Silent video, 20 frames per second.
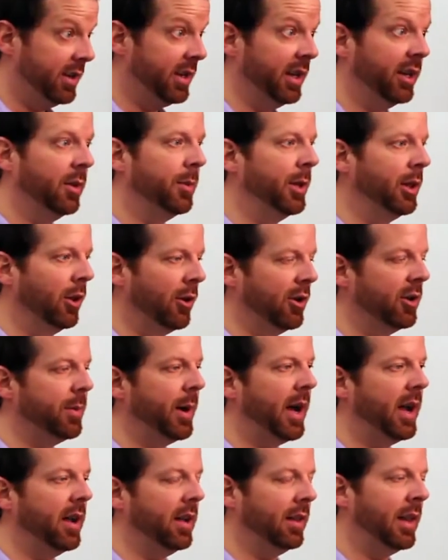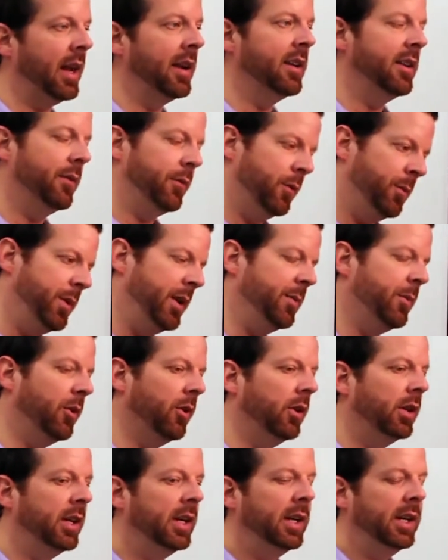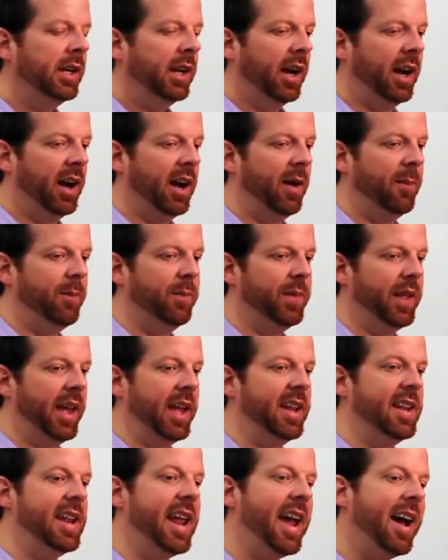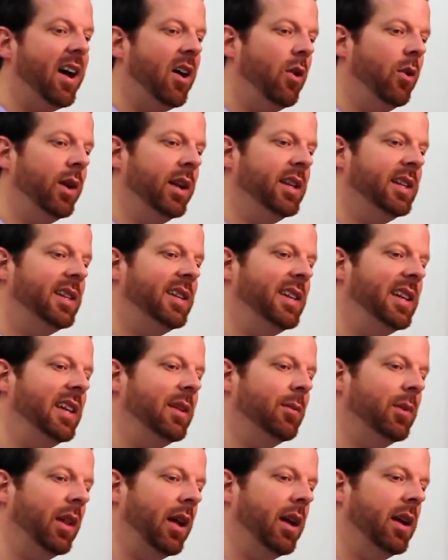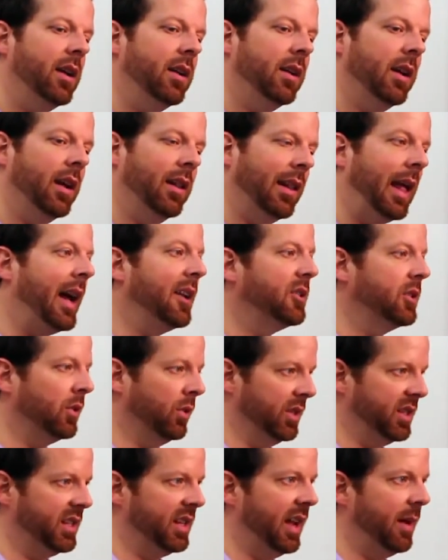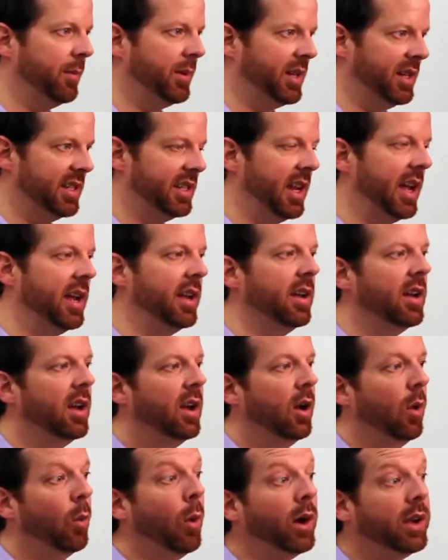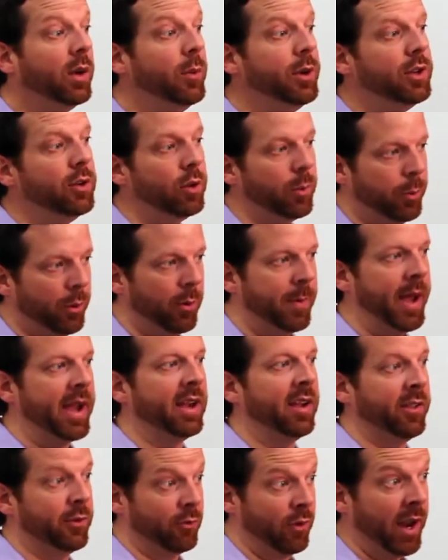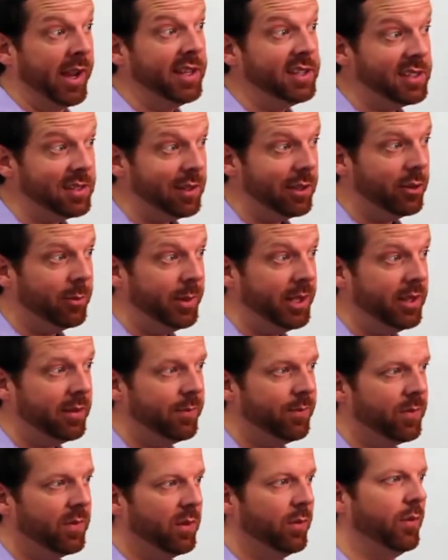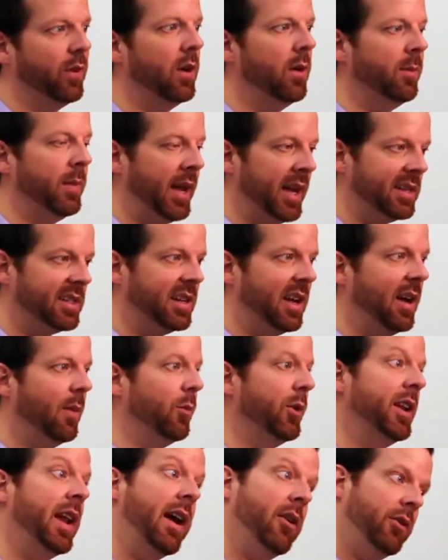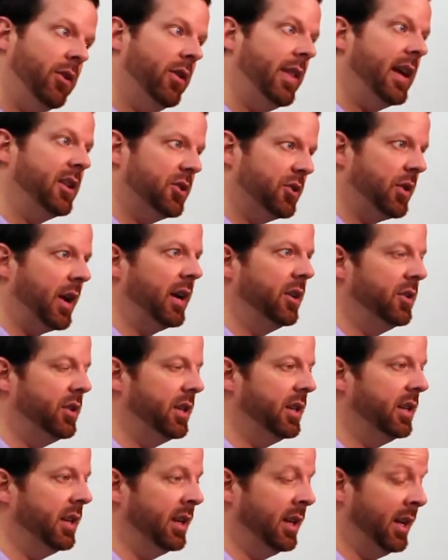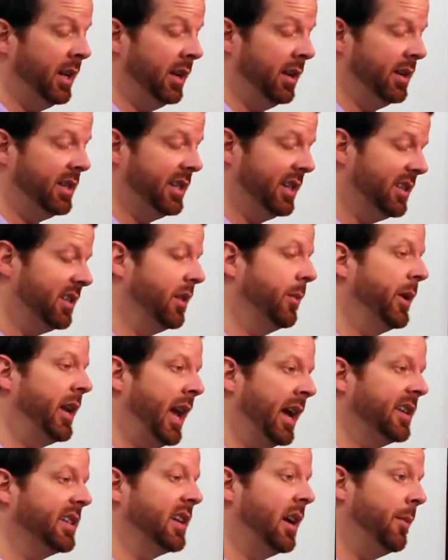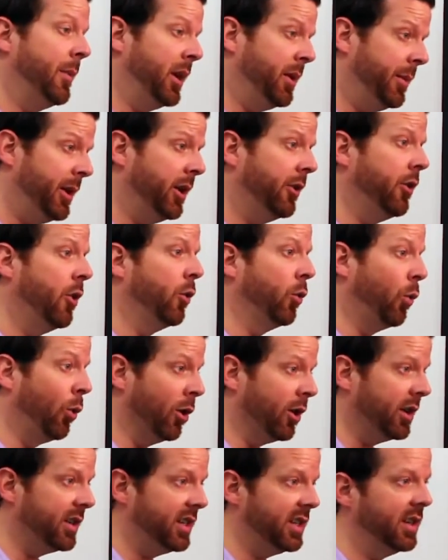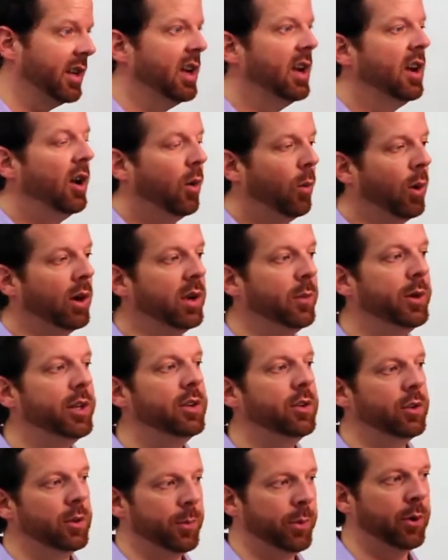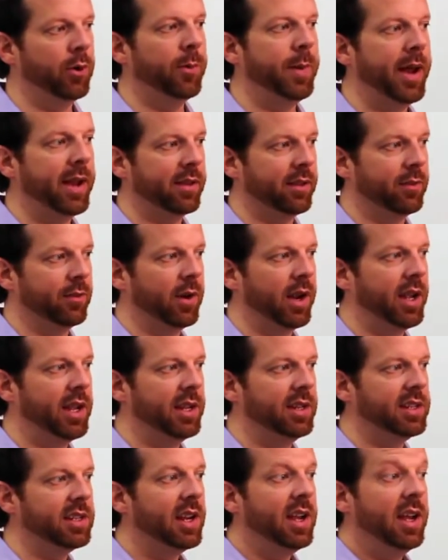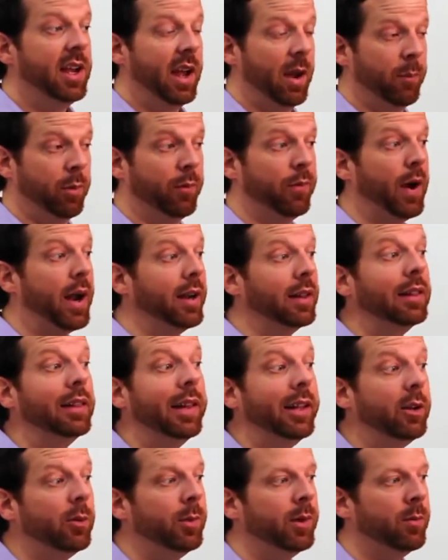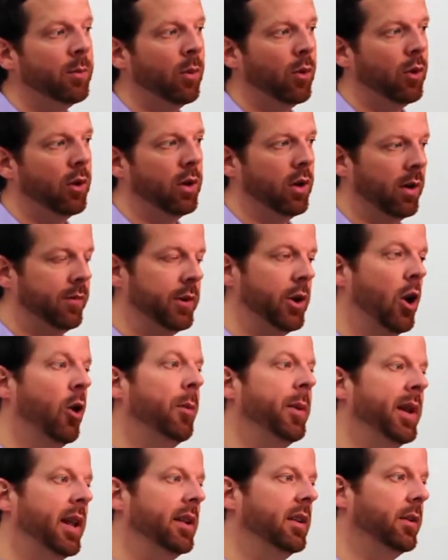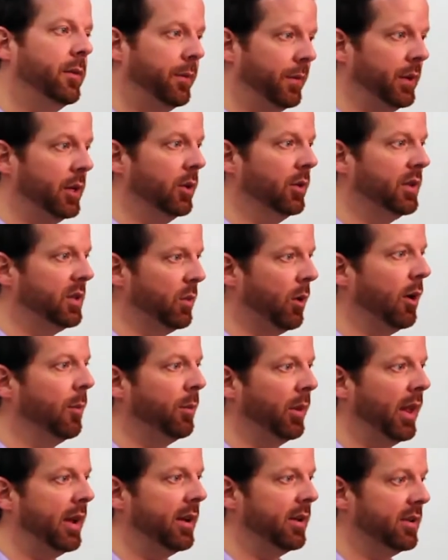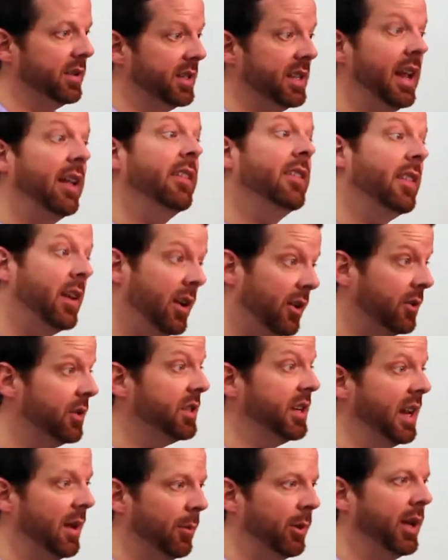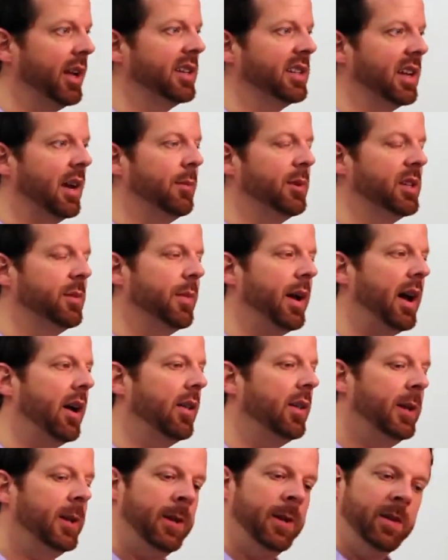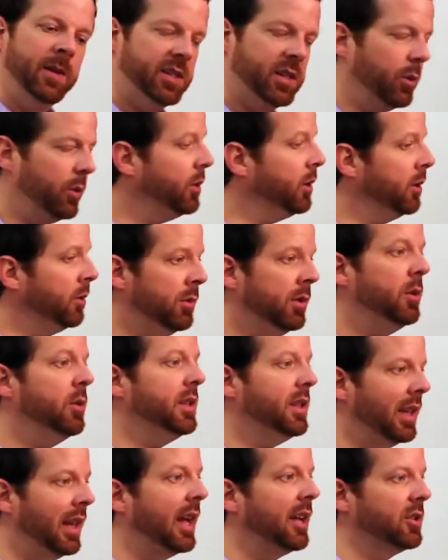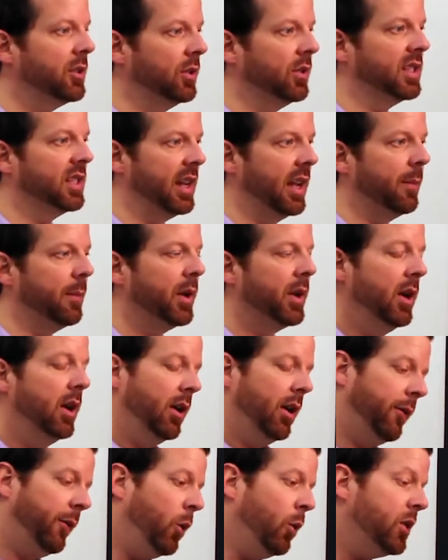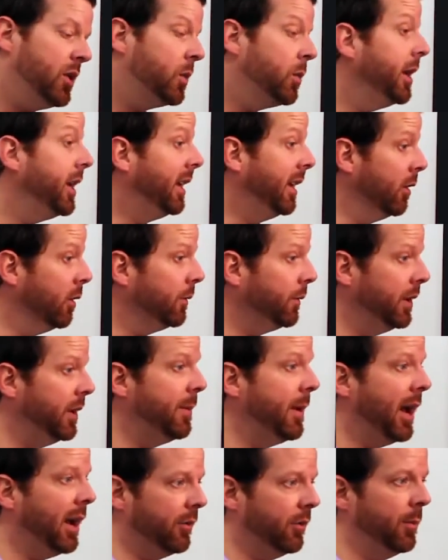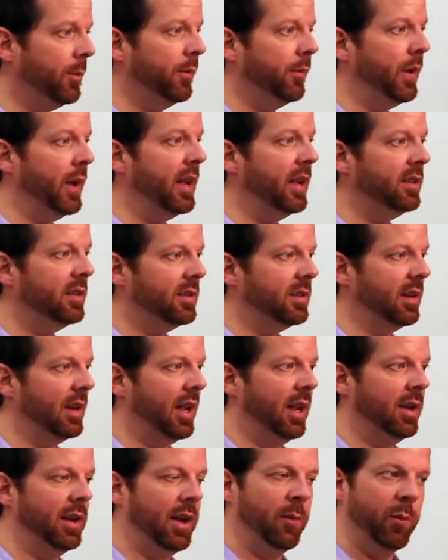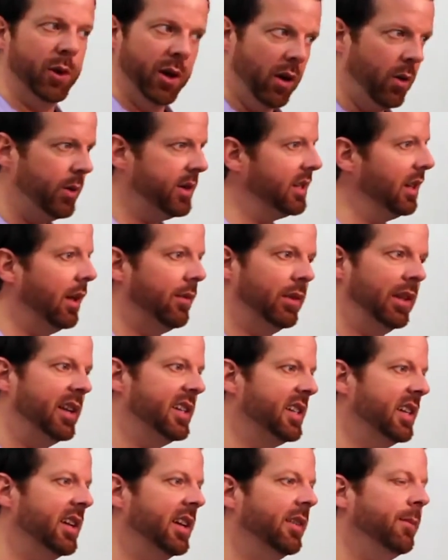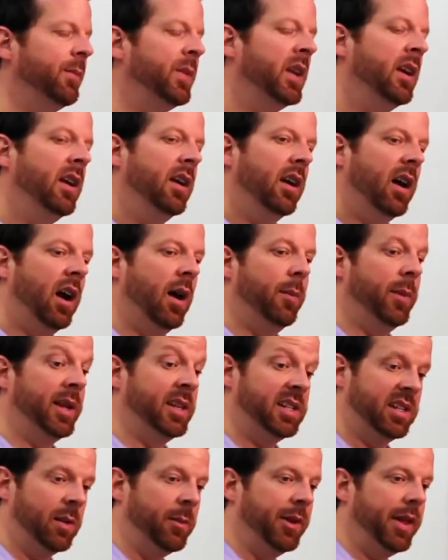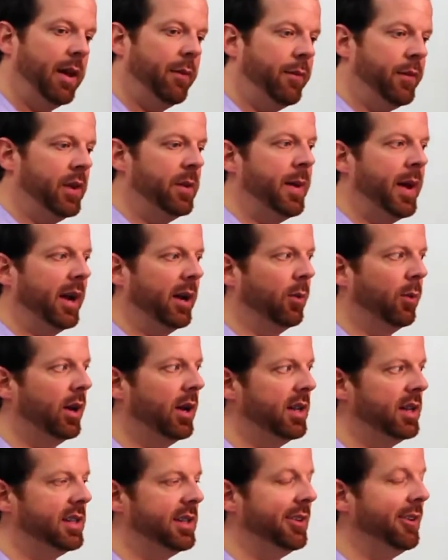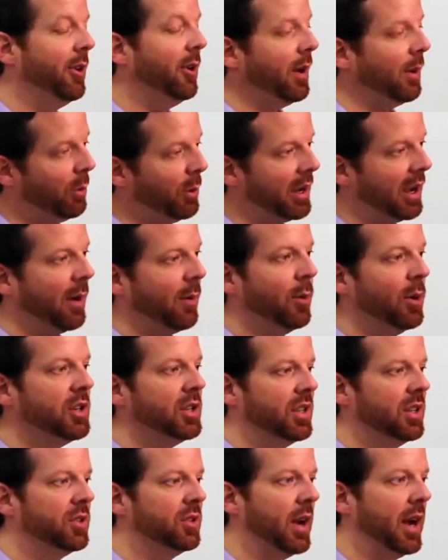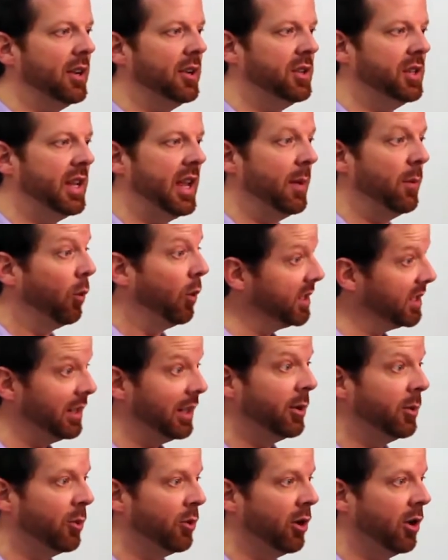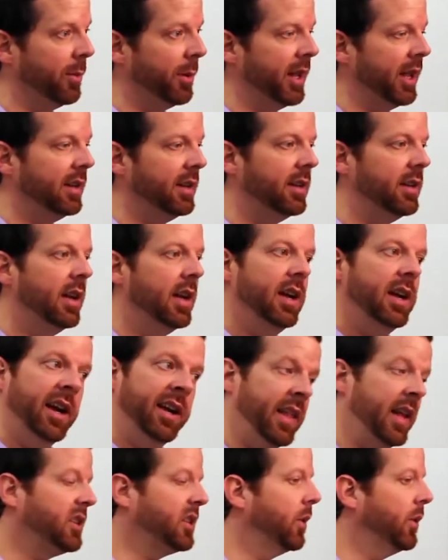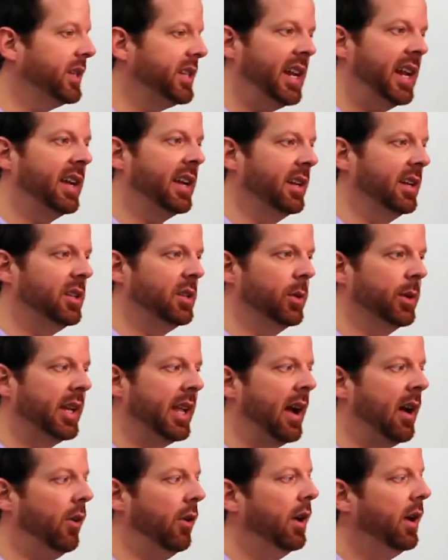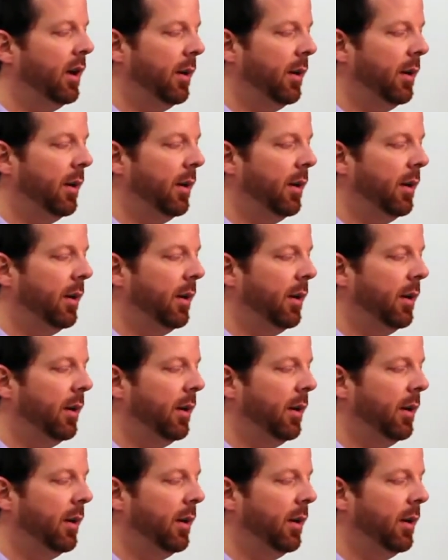It could be learned by a lot of different people. And now it seemed like a logical step to say, what can we do to pull back on the reins a little bit from XCOM? We now know that strategy system in XCOM Enemy Unknown worked. What can we do to pull back the reins and provide a little bit more of an open-ended feel to our players now that they understand what XCOM is about? So it was a logical step. Of course, we hear feedback from the fans, and we always love listening. And some of that feedback was, I wish the strategy game was a little more open-ended, and that's always taken into account.